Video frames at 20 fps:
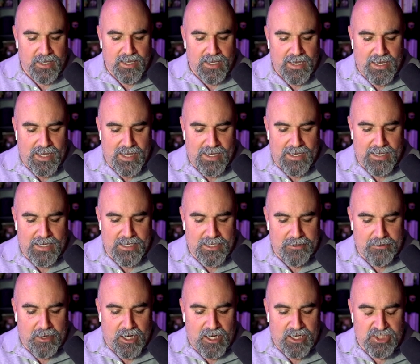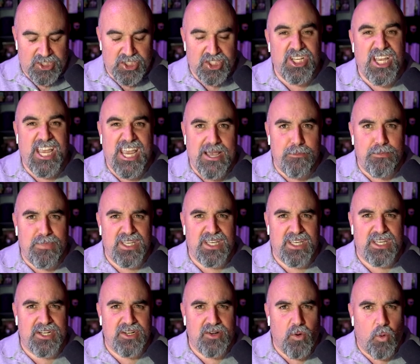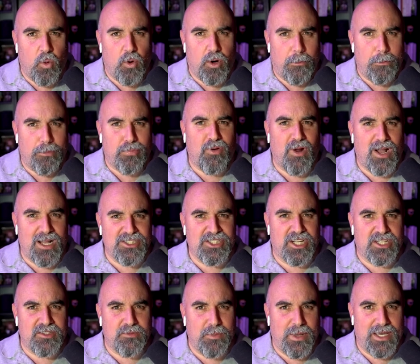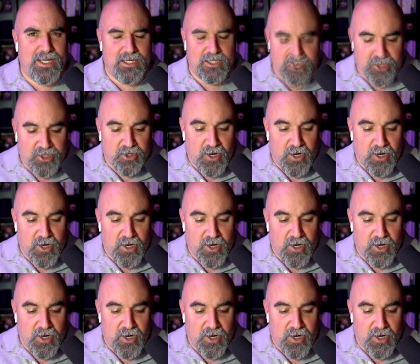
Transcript: a champion or a project manager?